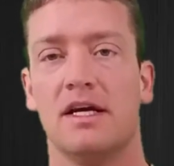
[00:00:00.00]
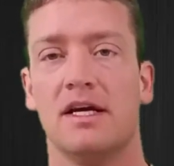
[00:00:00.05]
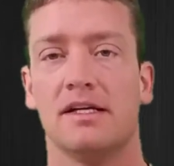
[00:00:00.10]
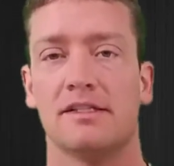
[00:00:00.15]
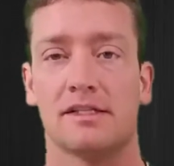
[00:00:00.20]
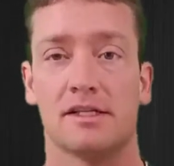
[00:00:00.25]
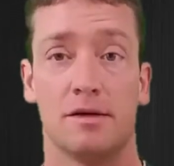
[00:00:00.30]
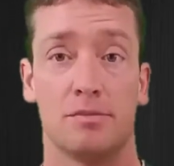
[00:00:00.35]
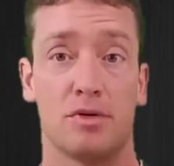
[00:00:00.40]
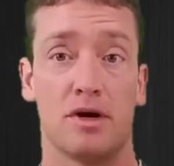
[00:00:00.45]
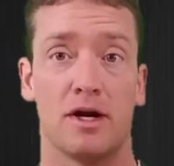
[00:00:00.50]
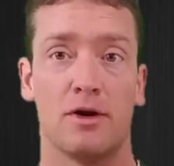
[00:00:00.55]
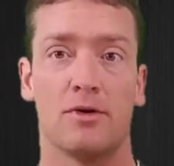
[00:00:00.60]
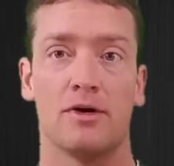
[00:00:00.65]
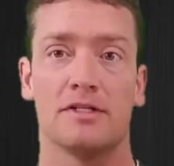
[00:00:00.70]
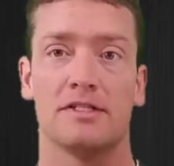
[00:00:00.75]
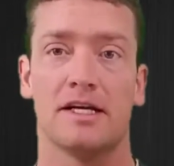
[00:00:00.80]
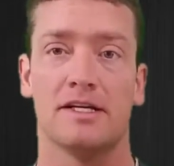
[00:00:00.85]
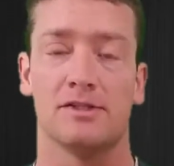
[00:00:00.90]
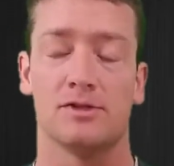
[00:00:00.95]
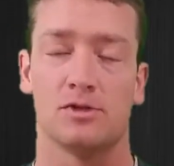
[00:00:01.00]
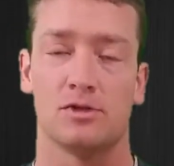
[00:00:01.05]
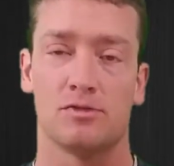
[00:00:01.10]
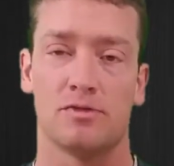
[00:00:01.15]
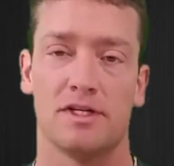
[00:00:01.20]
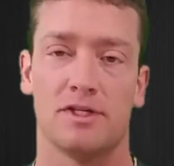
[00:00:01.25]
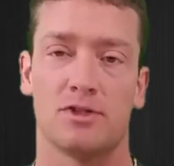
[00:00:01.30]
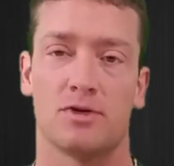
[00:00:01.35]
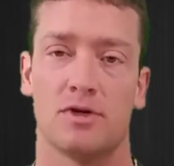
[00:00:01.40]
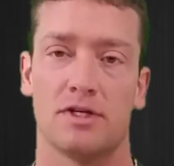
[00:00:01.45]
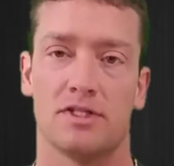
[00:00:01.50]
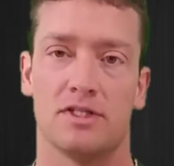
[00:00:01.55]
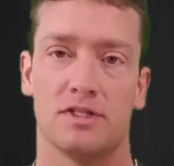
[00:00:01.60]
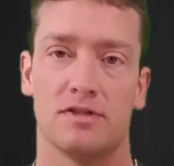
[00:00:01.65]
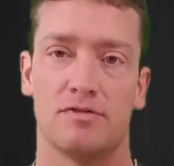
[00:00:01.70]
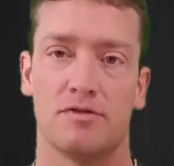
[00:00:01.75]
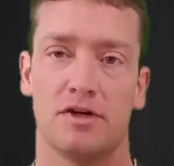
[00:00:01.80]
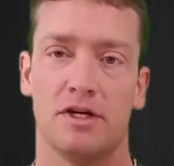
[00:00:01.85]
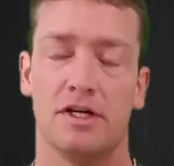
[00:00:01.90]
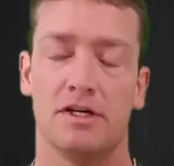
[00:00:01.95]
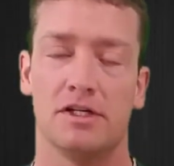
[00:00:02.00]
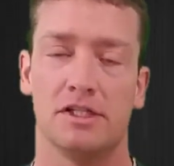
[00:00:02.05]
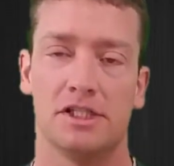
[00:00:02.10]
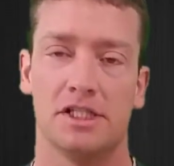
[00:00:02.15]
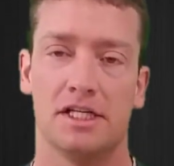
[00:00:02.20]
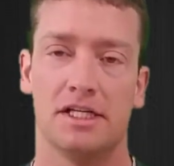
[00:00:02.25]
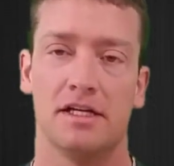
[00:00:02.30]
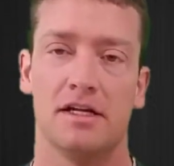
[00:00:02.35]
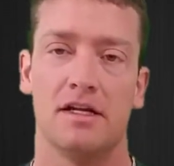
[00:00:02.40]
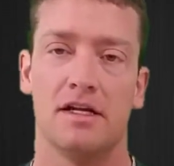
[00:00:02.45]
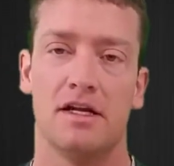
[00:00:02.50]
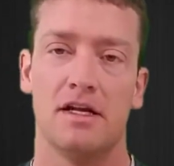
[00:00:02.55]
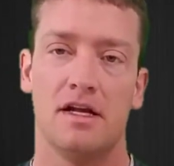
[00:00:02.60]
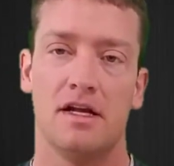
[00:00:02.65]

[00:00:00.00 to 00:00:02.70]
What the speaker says: It's going to prioritize those resources for energy.